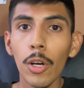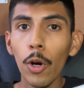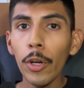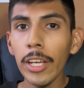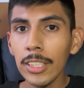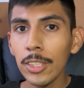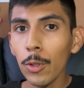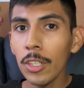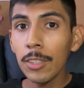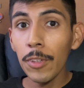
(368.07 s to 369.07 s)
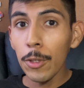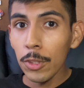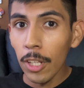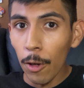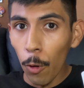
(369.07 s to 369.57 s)
Okay, so this video is
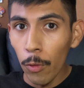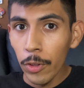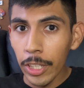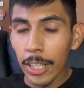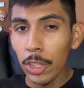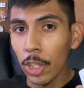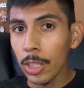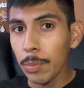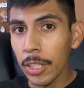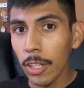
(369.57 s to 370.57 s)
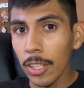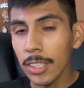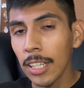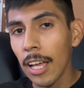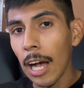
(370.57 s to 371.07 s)
not over yet just
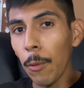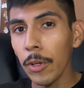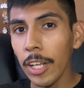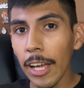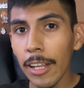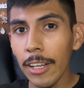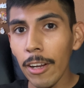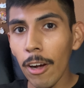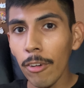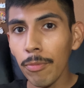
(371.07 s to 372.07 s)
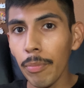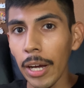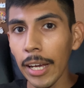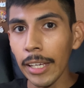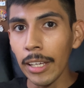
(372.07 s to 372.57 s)
because I want to end it off
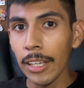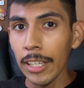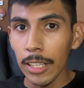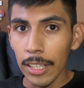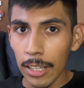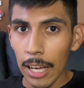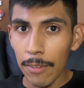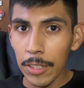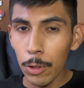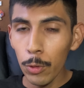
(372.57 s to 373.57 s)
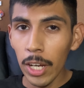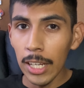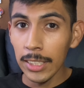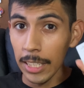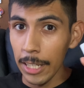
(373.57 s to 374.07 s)
by having you
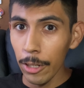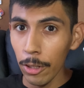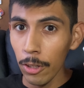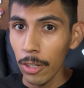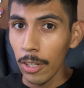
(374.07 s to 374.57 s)
guys hear,